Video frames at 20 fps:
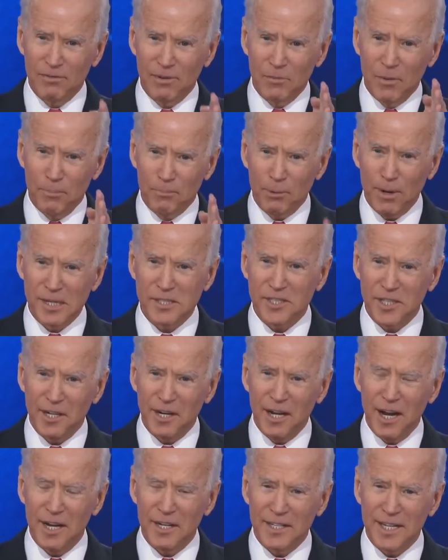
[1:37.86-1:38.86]
from the president
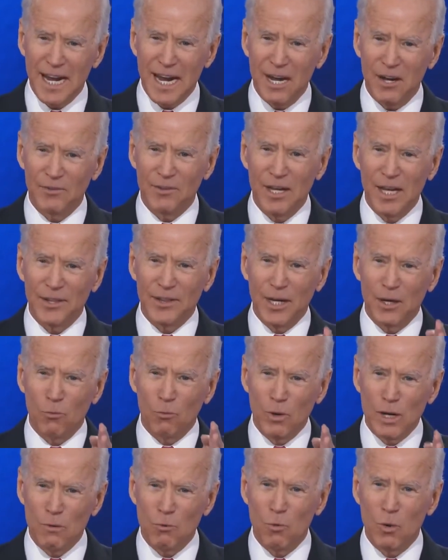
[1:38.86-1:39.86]
on down, that
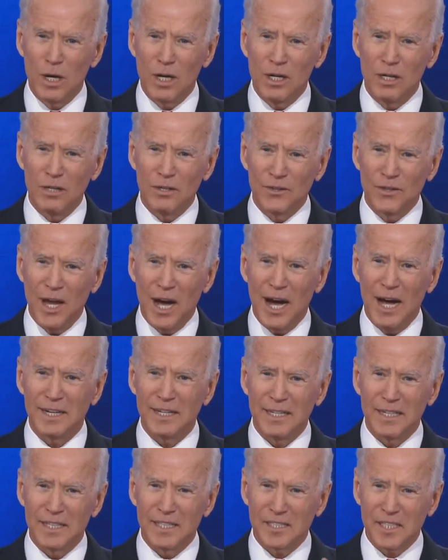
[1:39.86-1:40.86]
we will
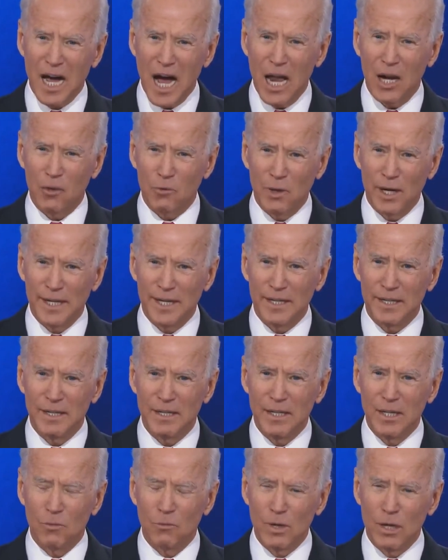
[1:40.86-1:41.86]
not tolerate it.
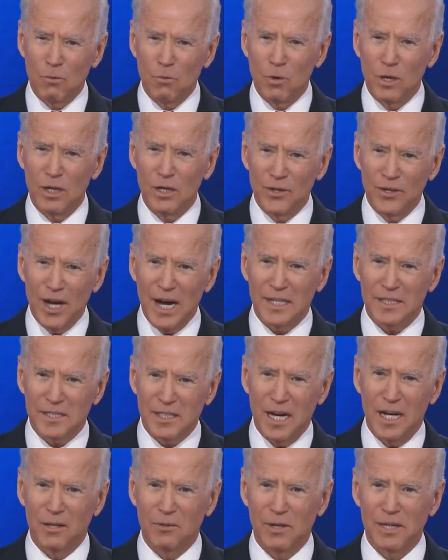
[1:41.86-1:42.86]
We will not
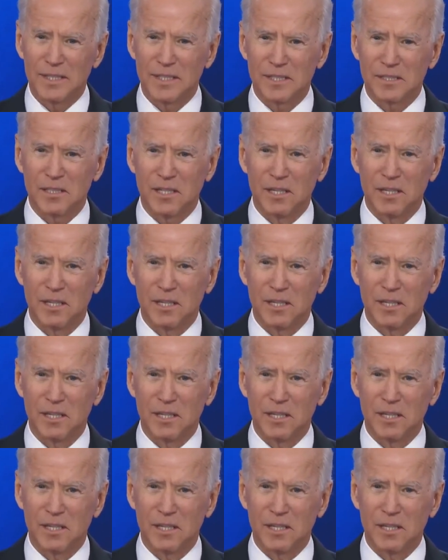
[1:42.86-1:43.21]
tolerate this